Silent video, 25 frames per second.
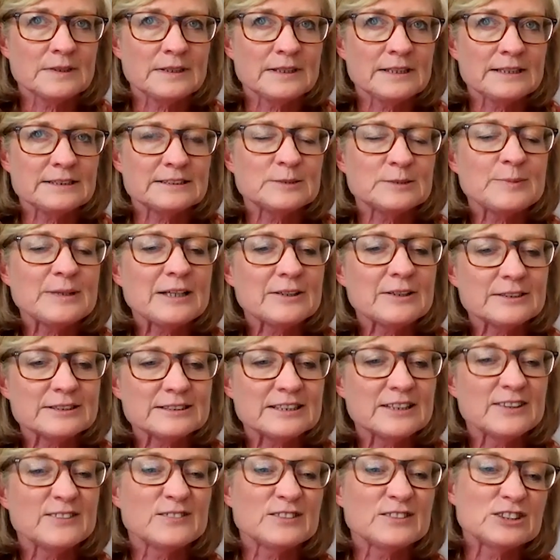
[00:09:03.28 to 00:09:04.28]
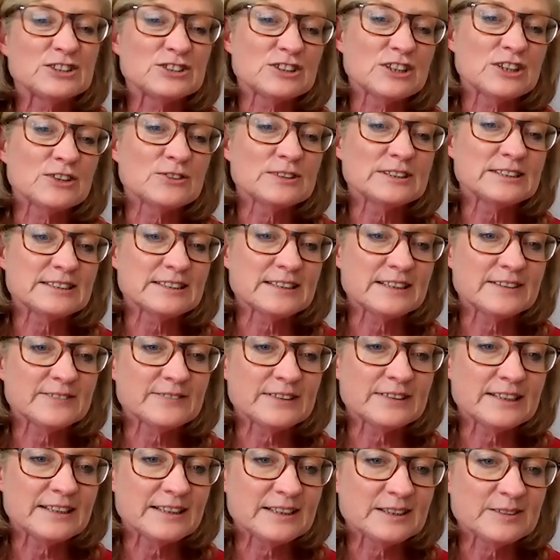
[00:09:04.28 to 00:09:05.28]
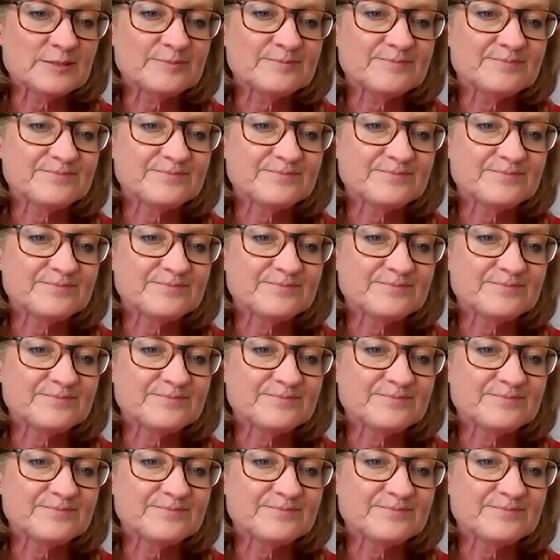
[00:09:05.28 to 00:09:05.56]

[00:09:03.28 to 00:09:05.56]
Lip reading: it's about the self-control, isn't it, really?